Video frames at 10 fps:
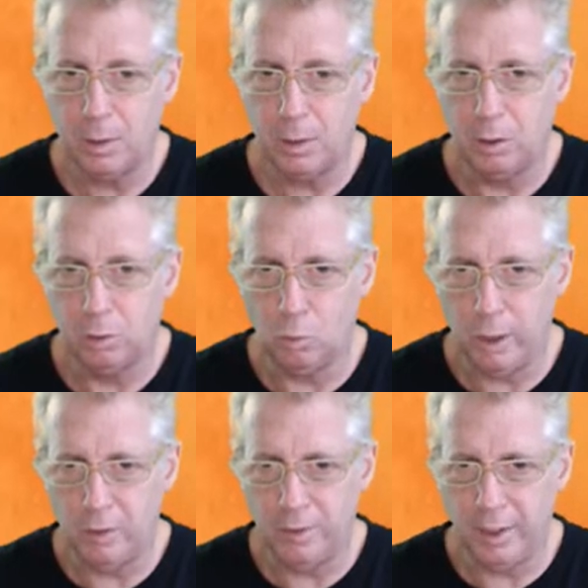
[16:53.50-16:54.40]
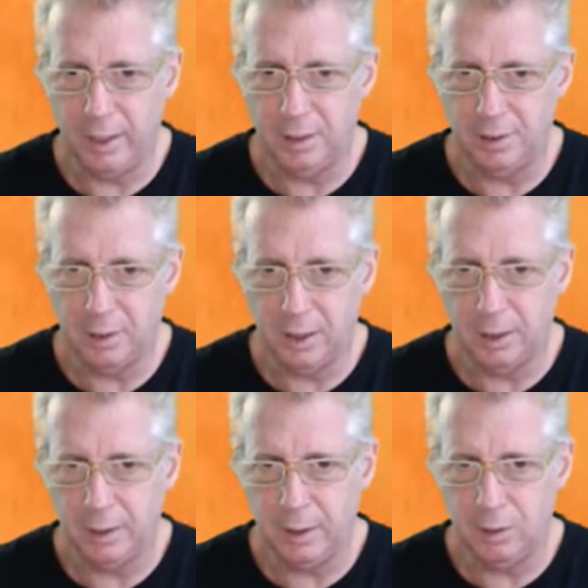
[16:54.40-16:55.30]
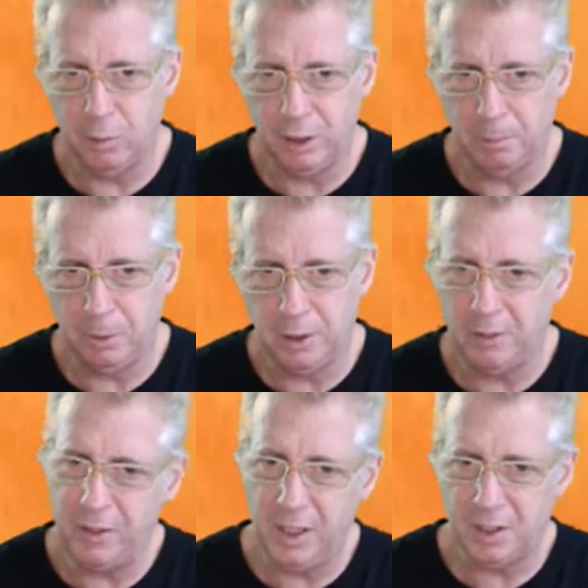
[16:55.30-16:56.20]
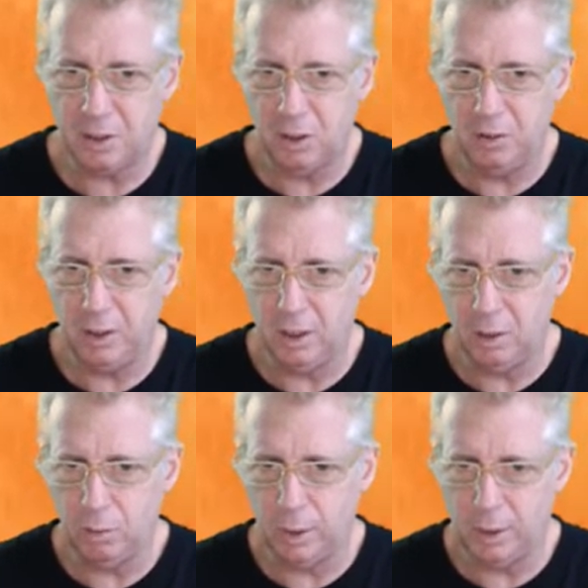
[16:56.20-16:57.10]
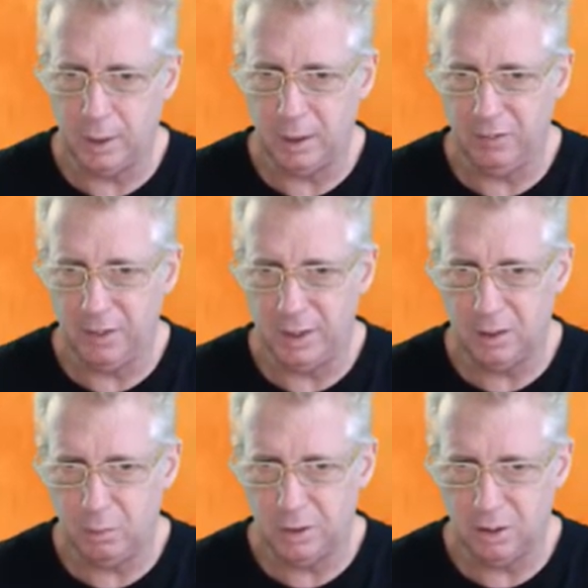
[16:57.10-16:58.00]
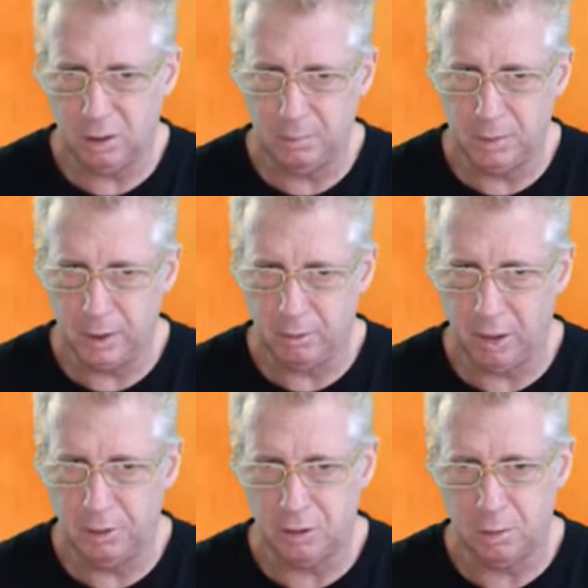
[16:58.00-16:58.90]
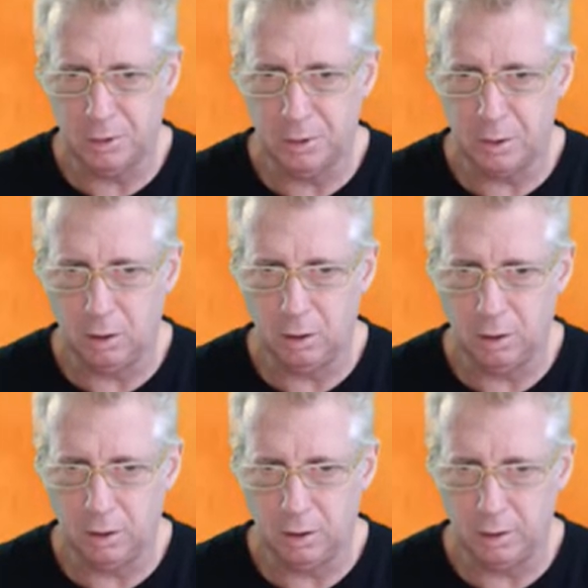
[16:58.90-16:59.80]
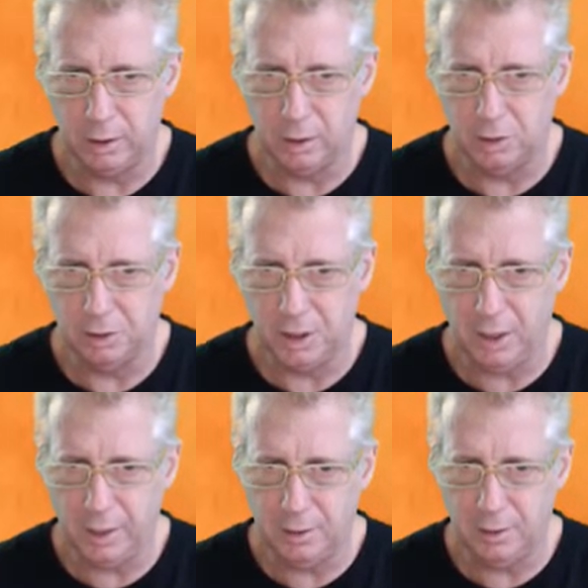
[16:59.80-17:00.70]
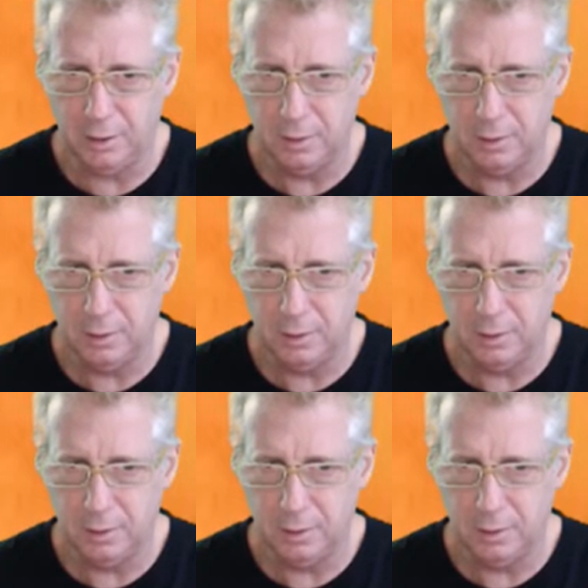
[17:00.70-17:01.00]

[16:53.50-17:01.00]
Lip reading: on one of the lanes, and then we'll deploy the phoenix on the other one and defend it with some ground troops. Now there goes the giant,